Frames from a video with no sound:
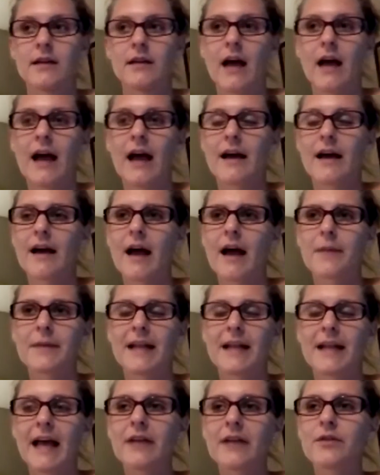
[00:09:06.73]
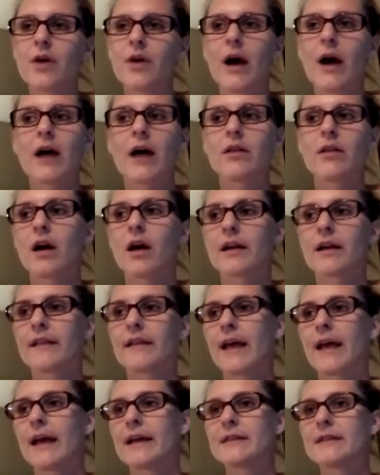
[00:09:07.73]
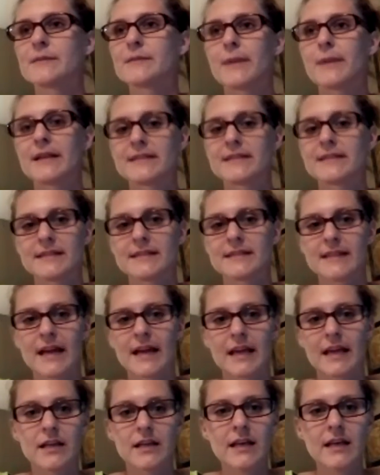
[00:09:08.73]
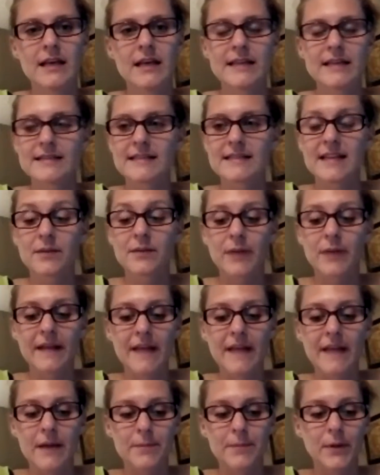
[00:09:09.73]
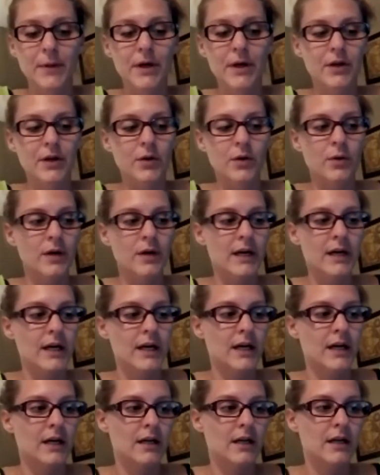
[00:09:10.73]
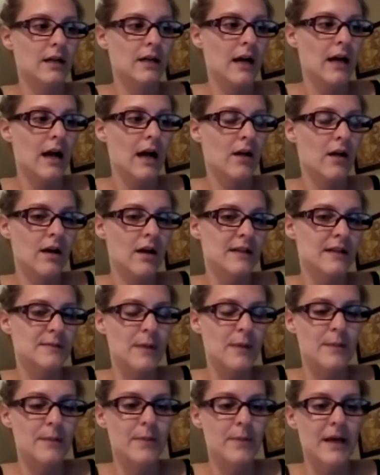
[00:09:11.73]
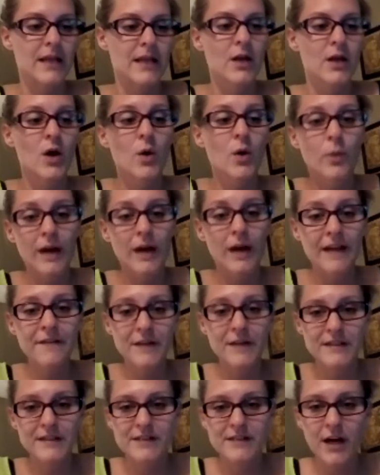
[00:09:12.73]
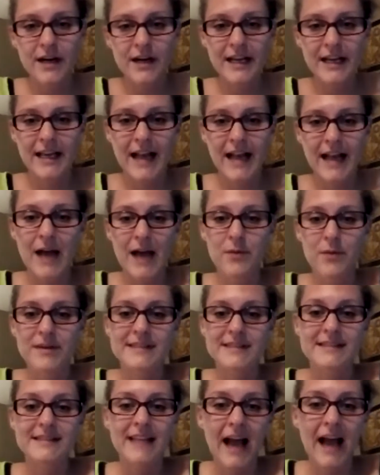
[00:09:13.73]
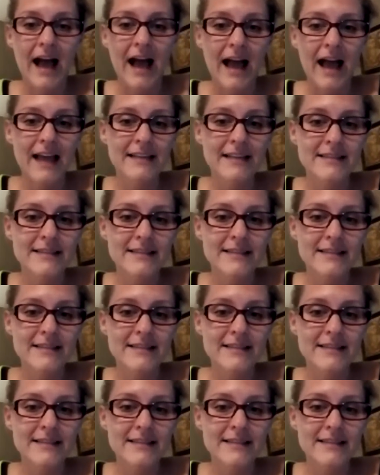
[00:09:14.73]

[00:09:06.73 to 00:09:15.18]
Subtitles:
I mean, I don't know how long that it's been since I read that book, or how long it's been, but when I first started, I was not